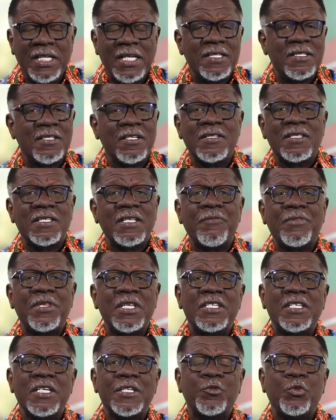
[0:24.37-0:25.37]
It's not
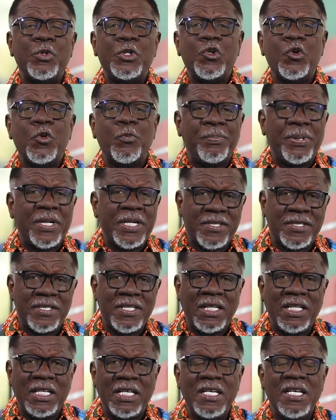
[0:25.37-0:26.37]
something just we do
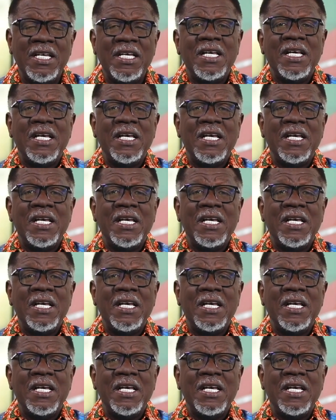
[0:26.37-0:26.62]
personally,